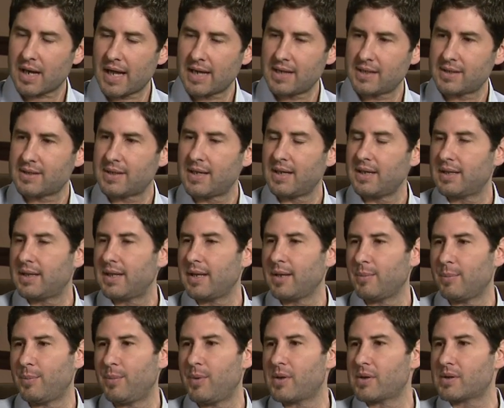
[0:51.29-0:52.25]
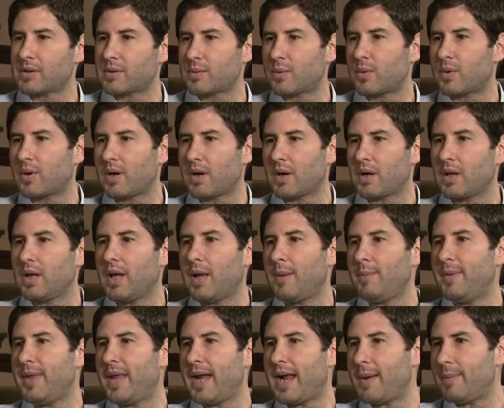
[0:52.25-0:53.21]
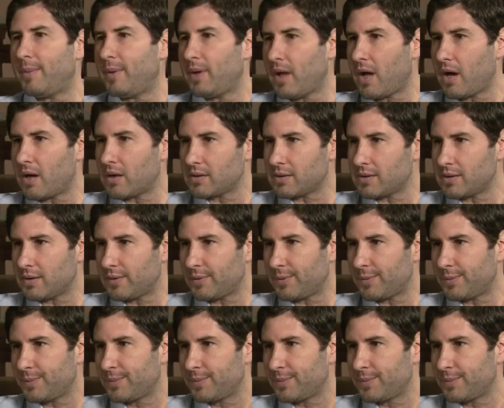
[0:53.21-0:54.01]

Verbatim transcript: I just didn't think books were a club that I belonged to.